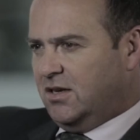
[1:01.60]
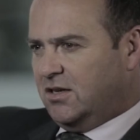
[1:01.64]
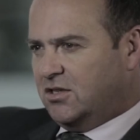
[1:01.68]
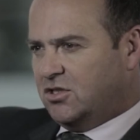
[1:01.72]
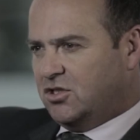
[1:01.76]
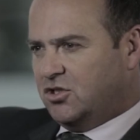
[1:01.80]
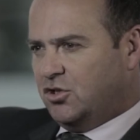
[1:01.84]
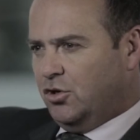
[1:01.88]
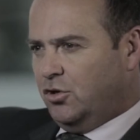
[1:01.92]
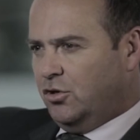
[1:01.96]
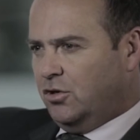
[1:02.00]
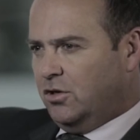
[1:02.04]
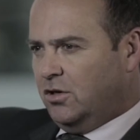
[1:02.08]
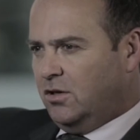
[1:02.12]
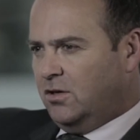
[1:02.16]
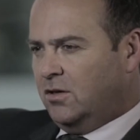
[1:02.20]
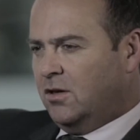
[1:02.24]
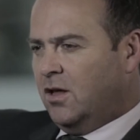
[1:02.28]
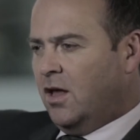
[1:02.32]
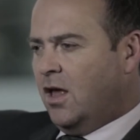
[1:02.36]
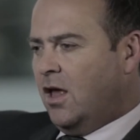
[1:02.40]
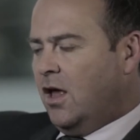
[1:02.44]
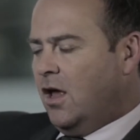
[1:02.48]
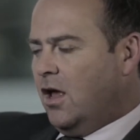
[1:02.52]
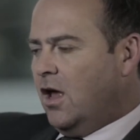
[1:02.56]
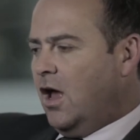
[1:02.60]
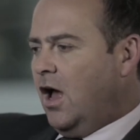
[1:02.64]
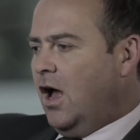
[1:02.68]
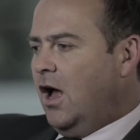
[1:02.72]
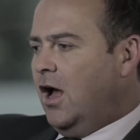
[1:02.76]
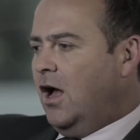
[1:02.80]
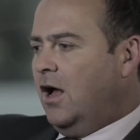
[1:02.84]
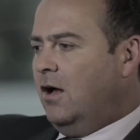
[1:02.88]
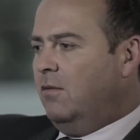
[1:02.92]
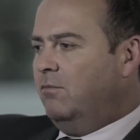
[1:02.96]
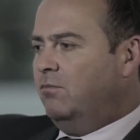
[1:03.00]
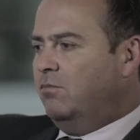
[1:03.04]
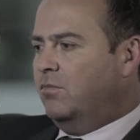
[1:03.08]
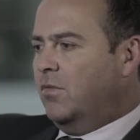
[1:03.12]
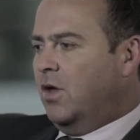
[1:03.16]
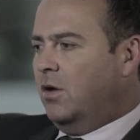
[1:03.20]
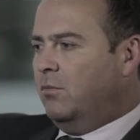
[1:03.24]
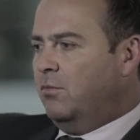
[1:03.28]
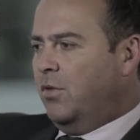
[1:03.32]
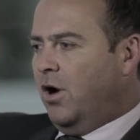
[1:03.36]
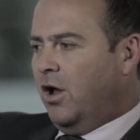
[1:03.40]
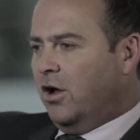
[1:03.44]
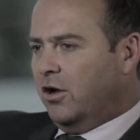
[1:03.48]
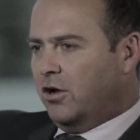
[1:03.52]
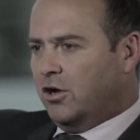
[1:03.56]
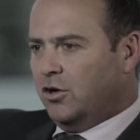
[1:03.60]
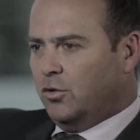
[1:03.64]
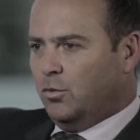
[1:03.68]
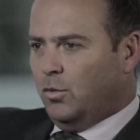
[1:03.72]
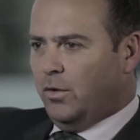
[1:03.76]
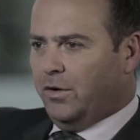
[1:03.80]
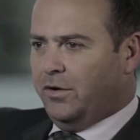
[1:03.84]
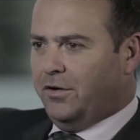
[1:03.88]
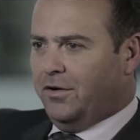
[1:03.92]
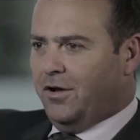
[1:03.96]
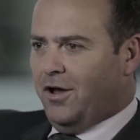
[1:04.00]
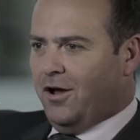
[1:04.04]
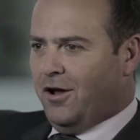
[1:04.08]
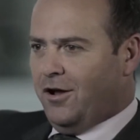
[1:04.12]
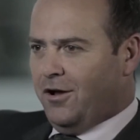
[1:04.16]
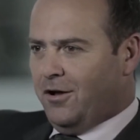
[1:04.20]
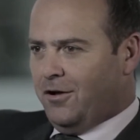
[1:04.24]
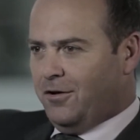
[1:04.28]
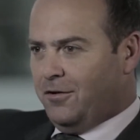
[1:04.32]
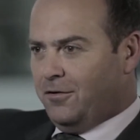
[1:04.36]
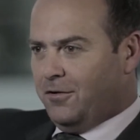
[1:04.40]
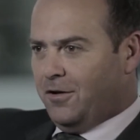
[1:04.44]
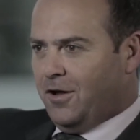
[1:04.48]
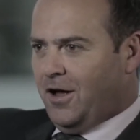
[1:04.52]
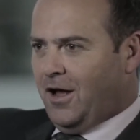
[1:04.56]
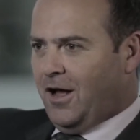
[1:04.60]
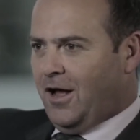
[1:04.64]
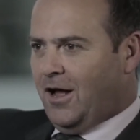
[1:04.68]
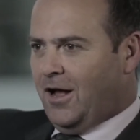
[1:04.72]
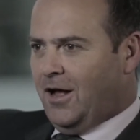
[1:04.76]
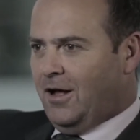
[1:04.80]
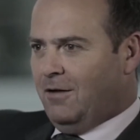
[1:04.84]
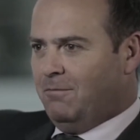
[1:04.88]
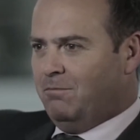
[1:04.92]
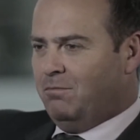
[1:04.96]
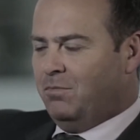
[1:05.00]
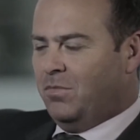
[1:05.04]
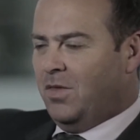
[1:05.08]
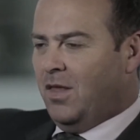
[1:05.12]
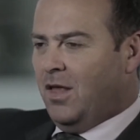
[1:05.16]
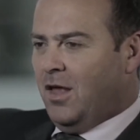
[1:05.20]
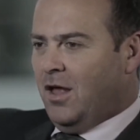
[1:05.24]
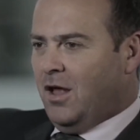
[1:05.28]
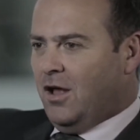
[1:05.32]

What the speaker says: external, a broken window,